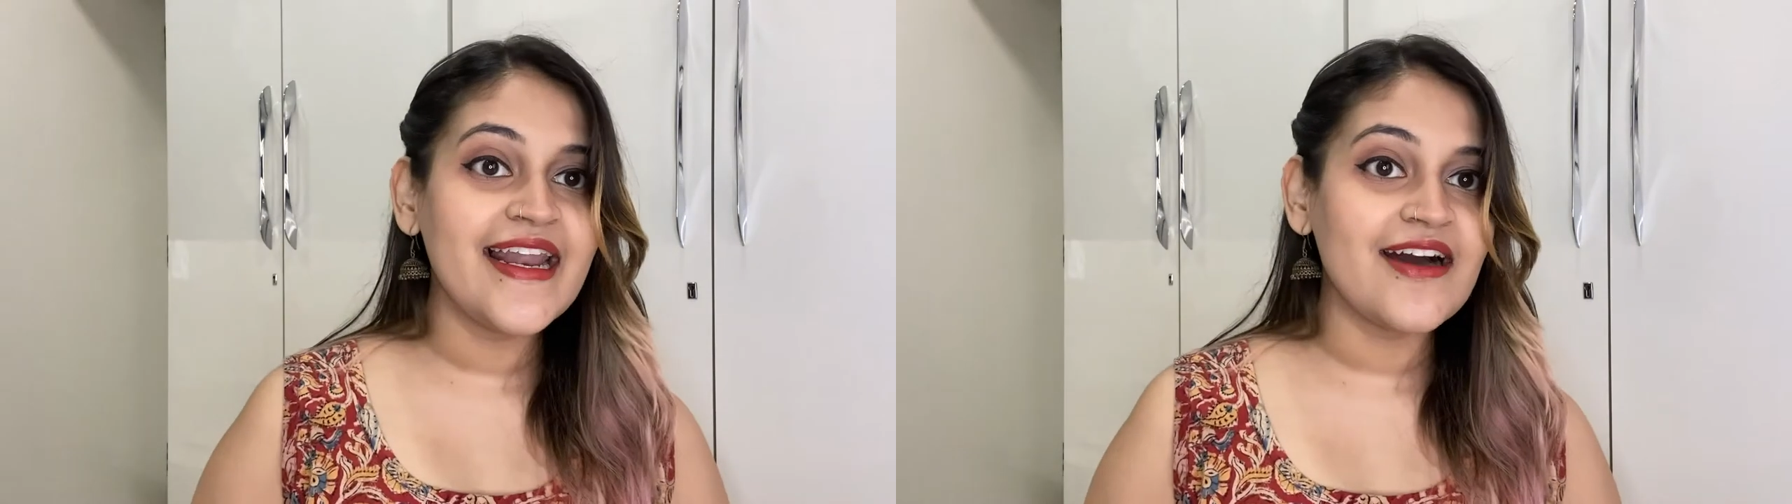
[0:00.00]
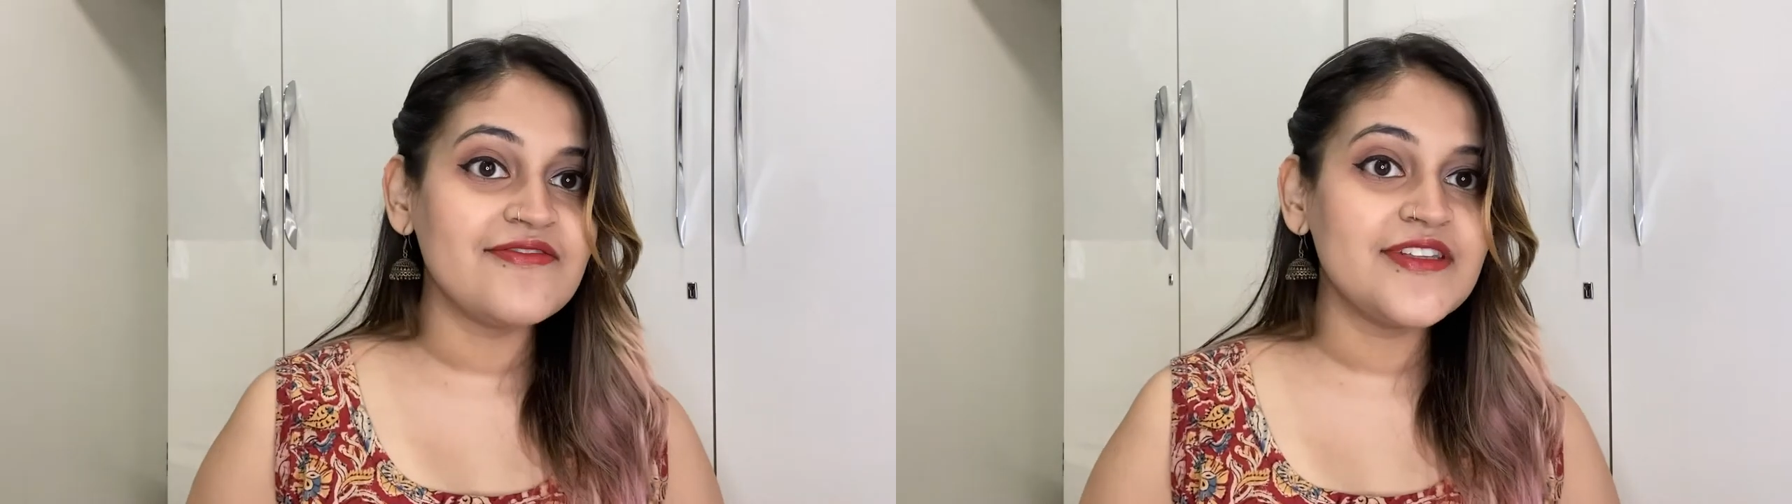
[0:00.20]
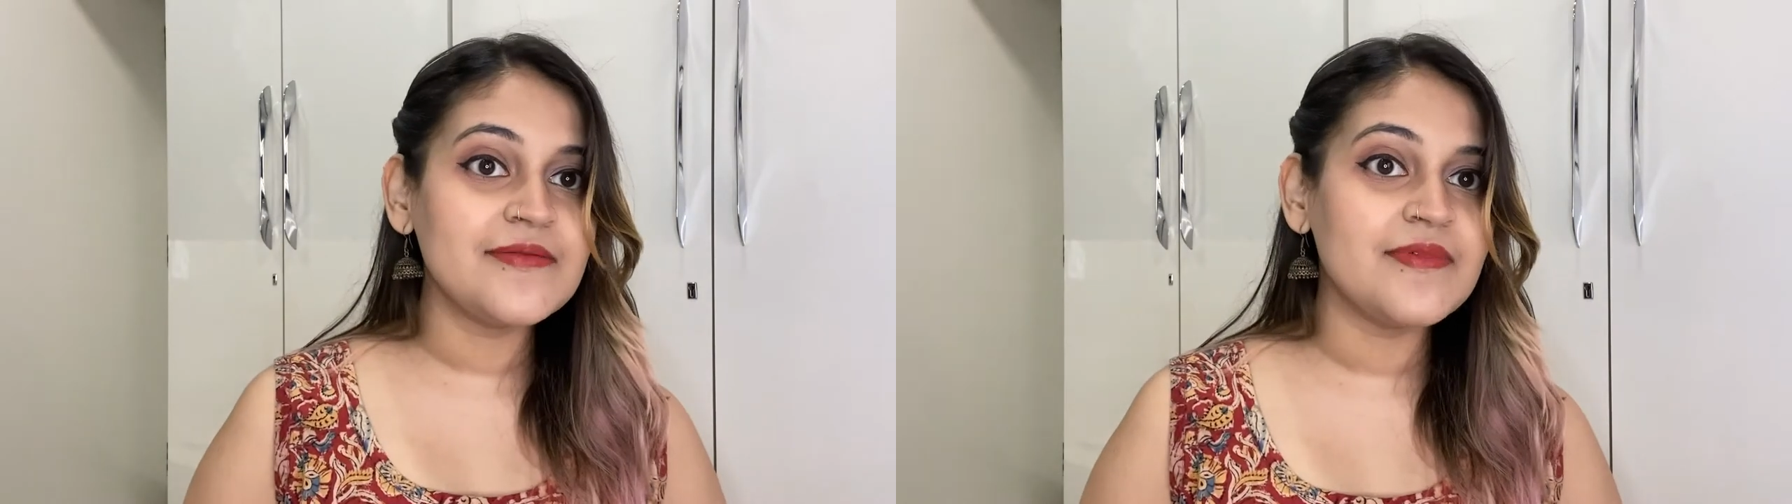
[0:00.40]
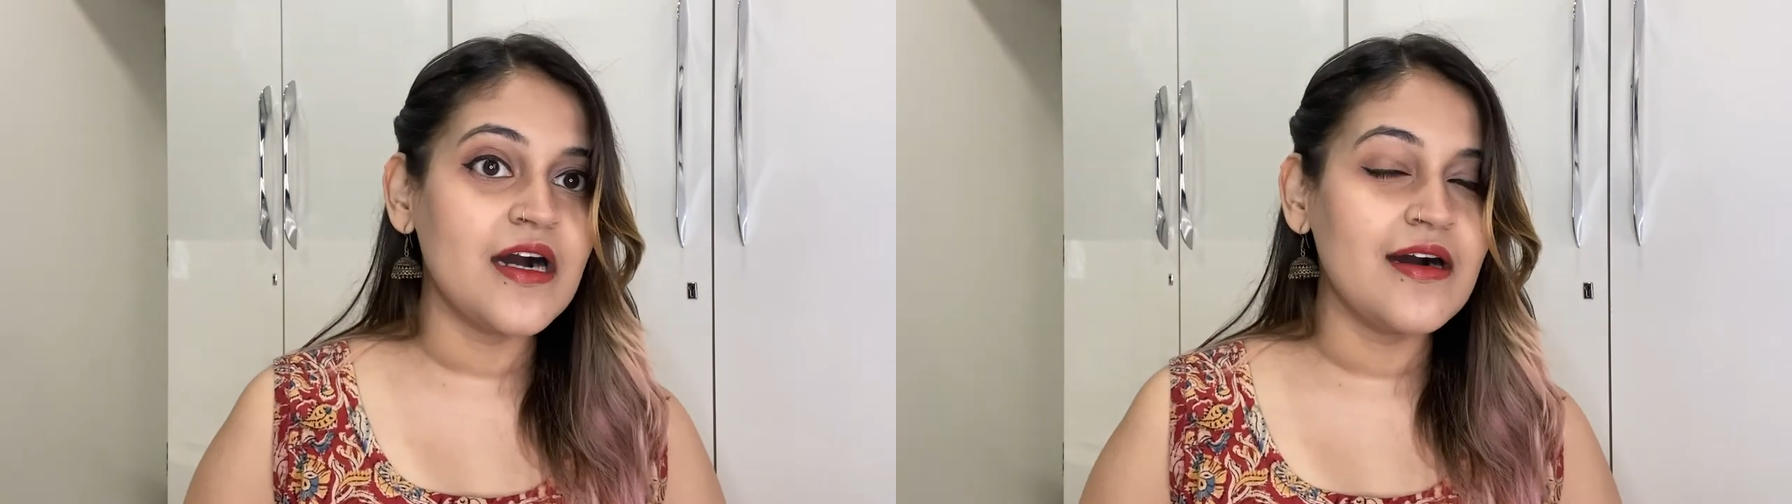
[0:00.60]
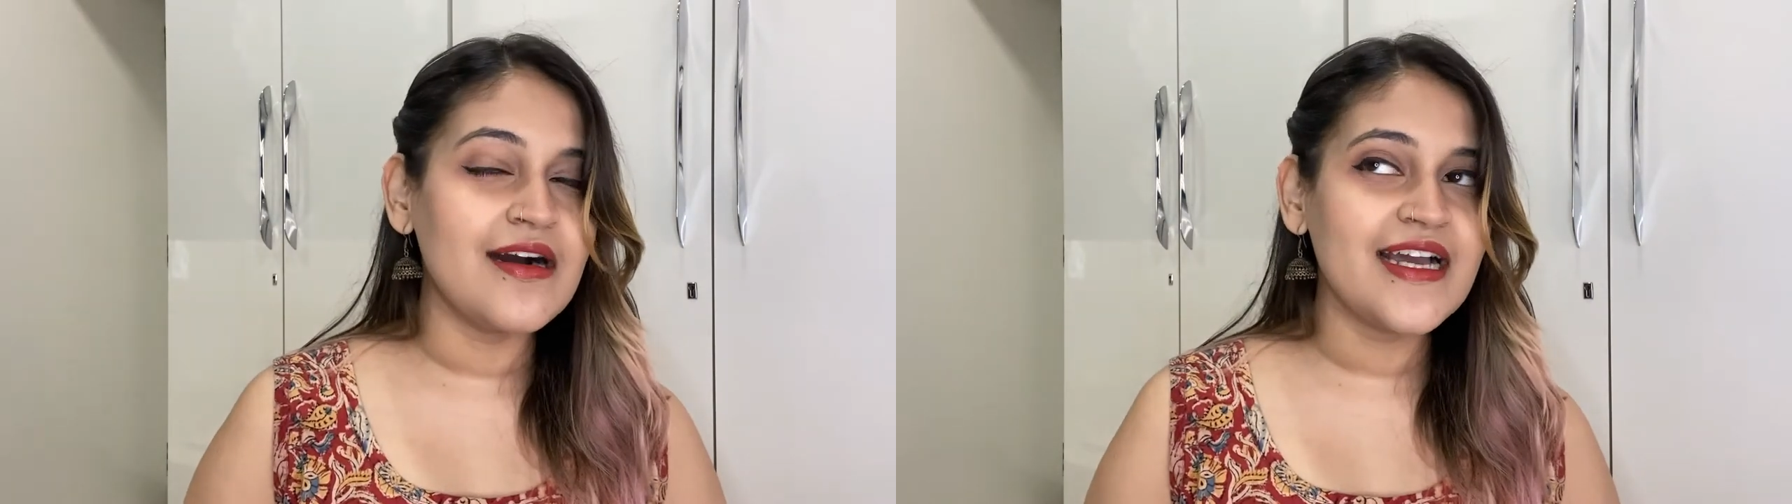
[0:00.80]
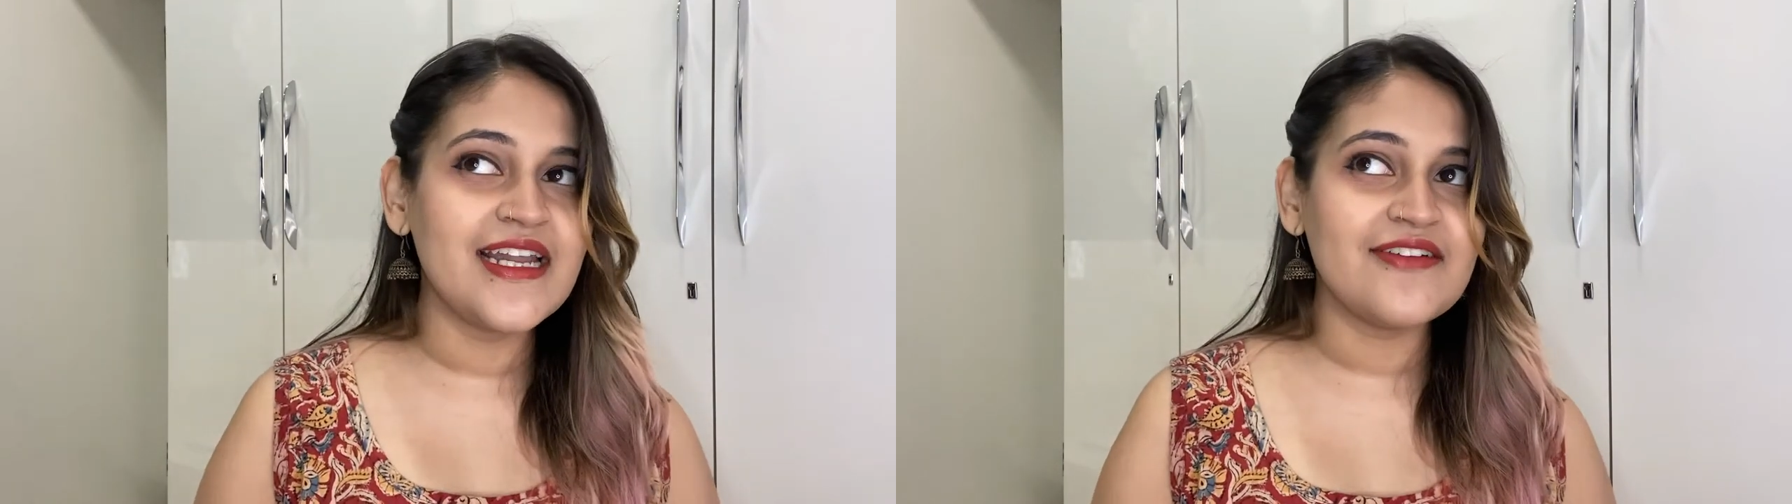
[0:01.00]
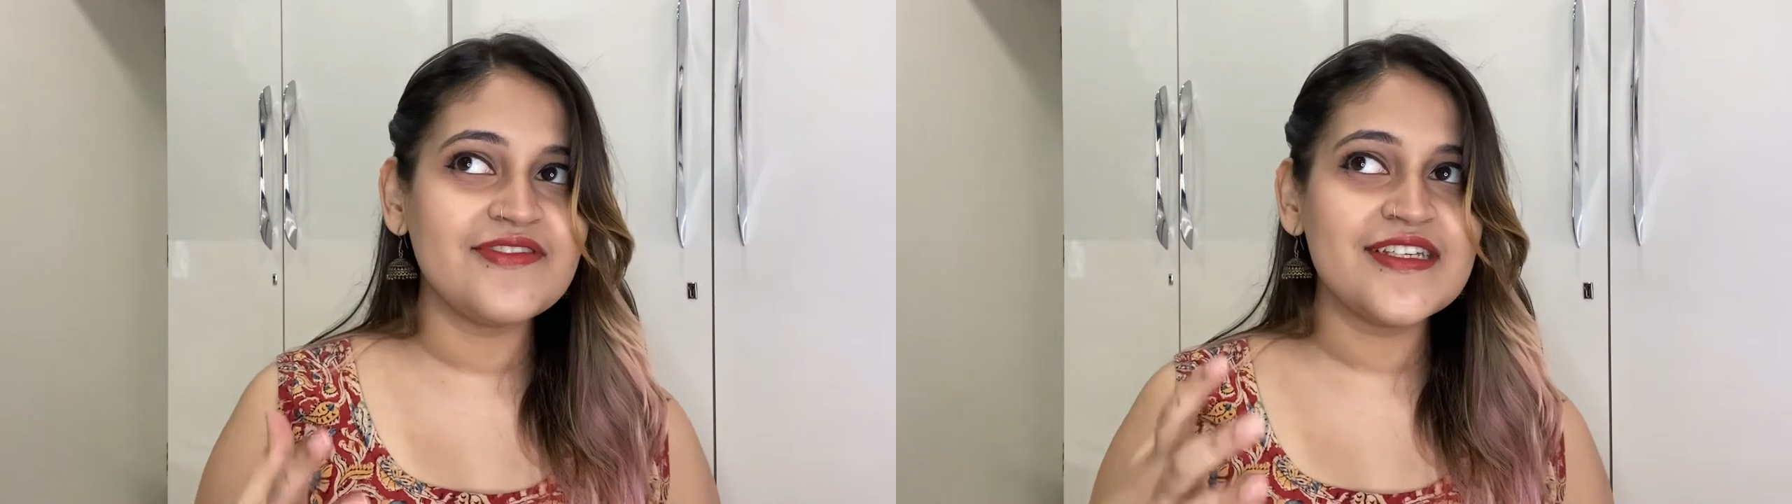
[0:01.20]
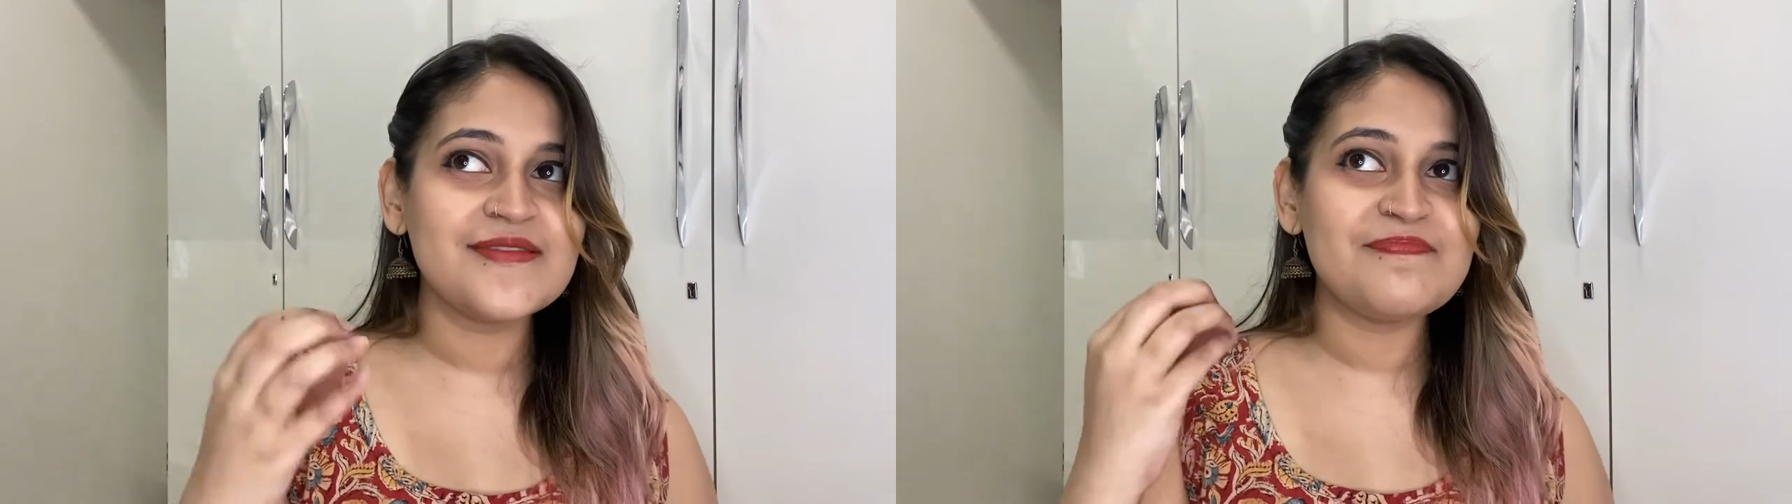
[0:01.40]
love
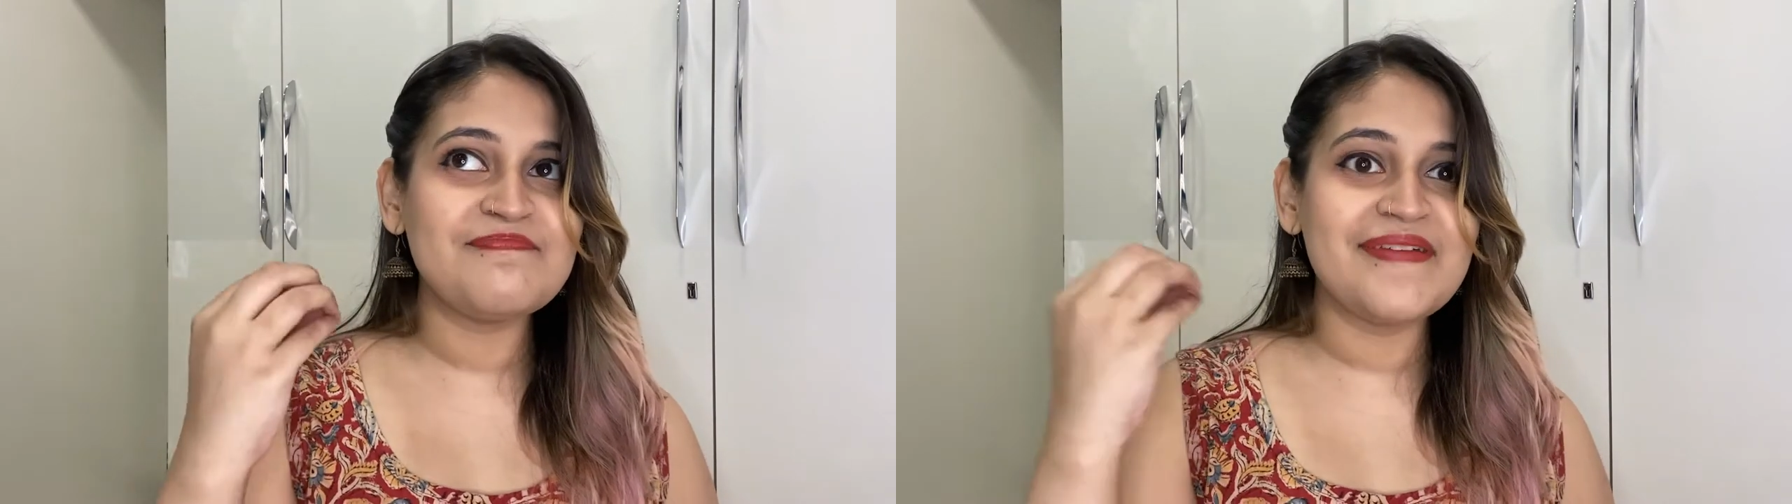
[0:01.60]
this